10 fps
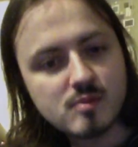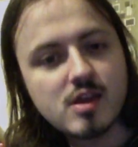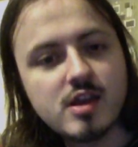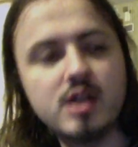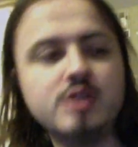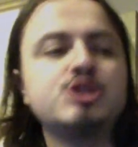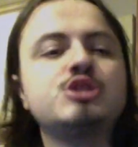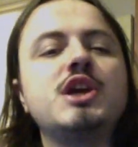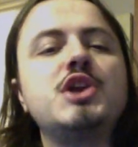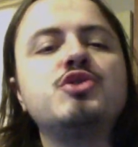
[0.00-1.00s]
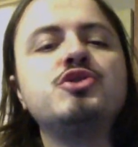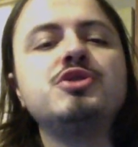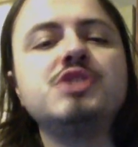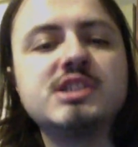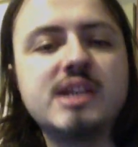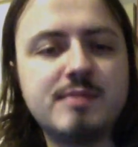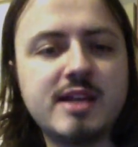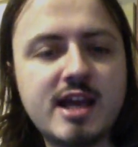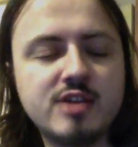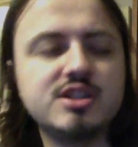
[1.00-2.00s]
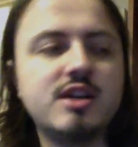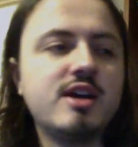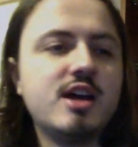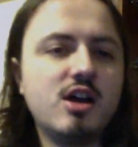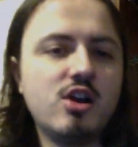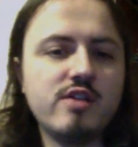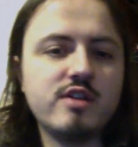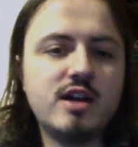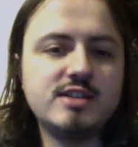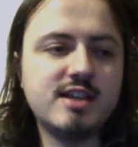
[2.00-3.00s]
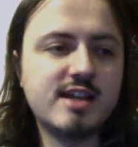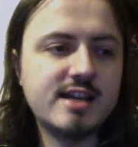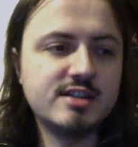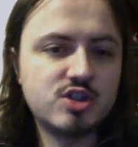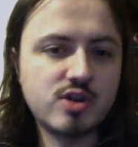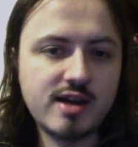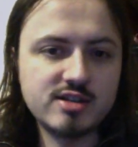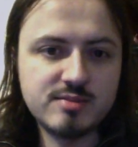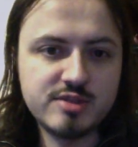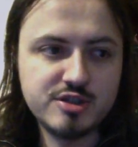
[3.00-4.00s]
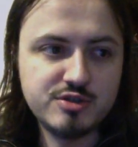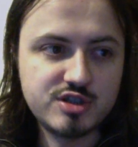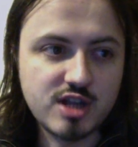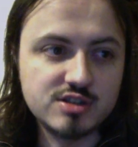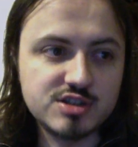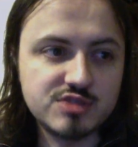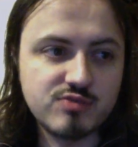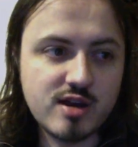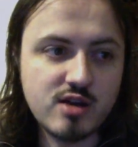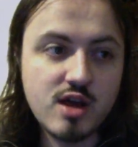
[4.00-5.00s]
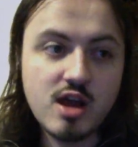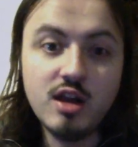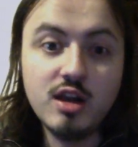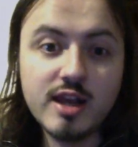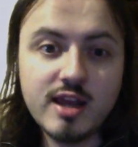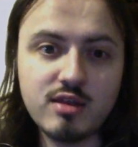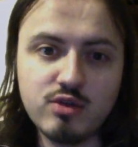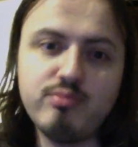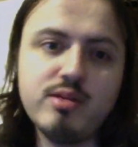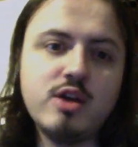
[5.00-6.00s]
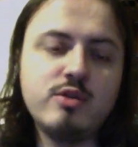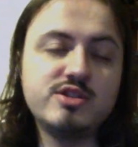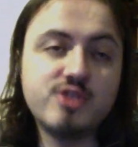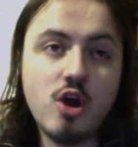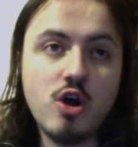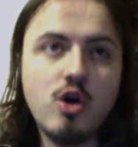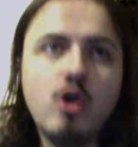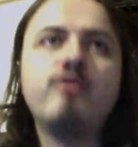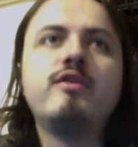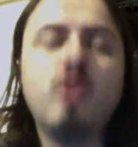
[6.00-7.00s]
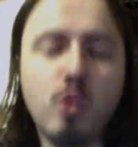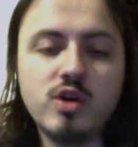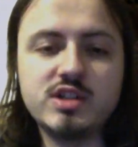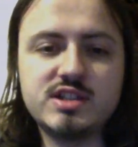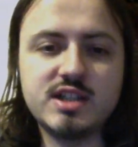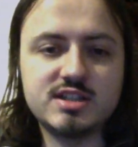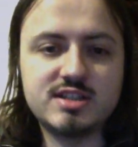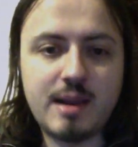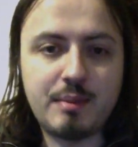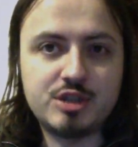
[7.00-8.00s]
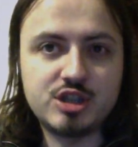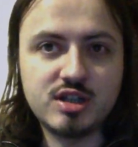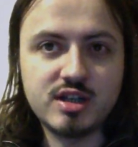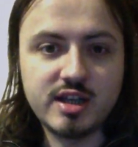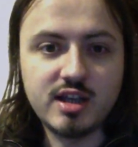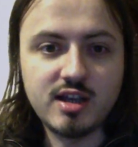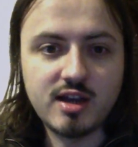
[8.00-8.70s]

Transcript: it's just introducing something else. Now a lot of the guys, they're getting to try out some of the new stunts as well. Lethal Blow is of course exceptionally